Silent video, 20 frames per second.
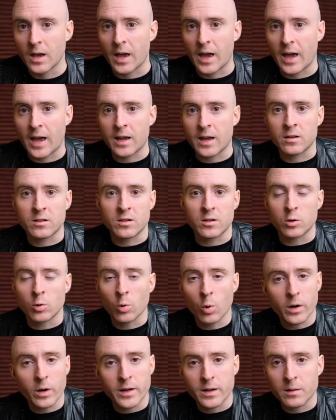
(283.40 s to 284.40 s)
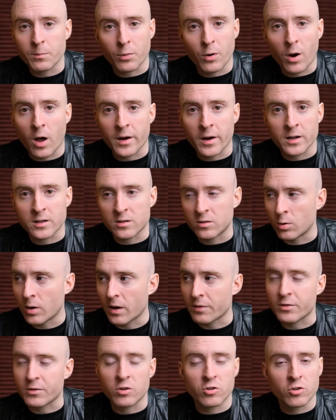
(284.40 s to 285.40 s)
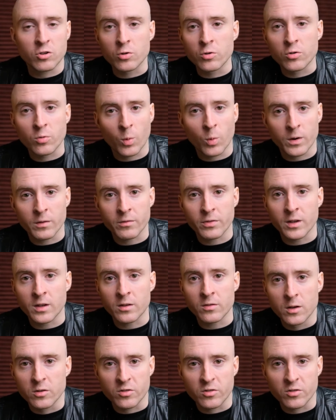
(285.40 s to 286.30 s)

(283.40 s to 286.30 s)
And your in product, you have to choose one of these.